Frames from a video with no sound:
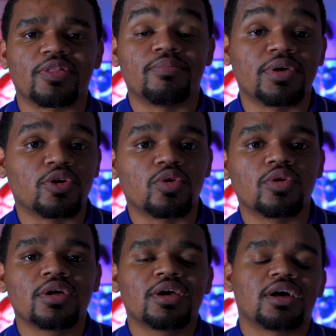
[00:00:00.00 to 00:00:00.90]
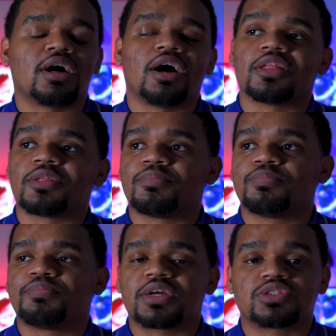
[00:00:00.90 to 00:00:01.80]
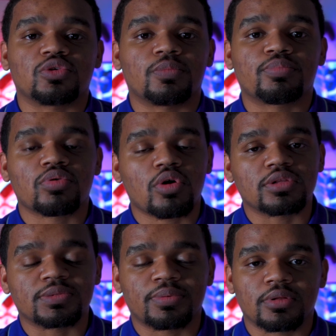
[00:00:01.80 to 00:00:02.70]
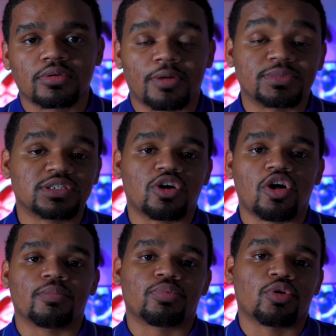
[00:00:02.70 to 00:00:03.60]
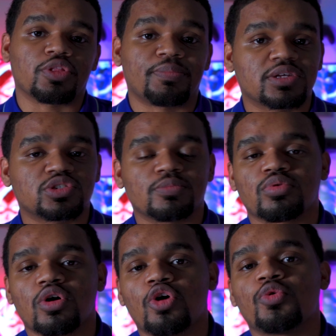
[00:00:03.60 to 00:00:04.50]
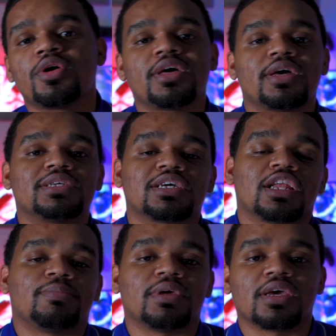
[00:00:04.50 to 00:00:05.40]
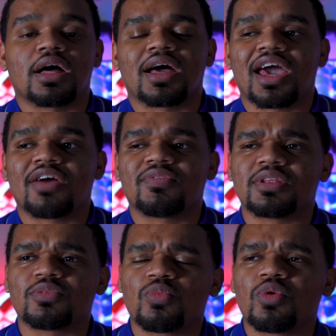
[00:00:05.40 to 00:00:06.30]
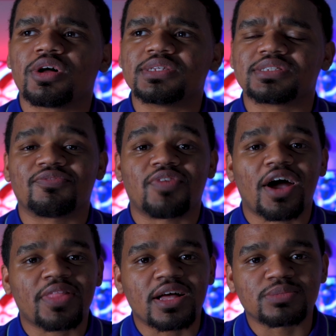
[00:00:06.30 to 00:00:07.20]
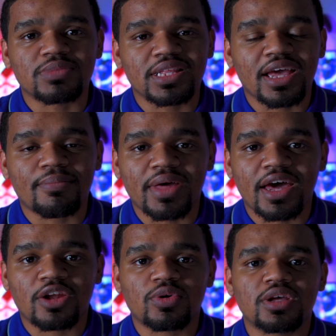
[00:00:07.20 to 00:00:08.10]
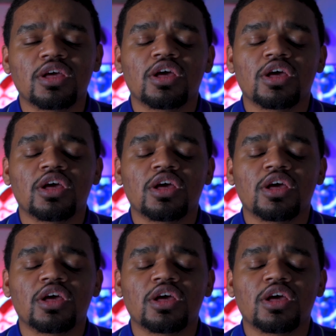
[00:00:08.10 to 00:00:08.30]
the middle. The Pixel Pro, I'm just going to call it Pro. The Pixel Pro is going to be having, what is it, 5,000 milliamp battery,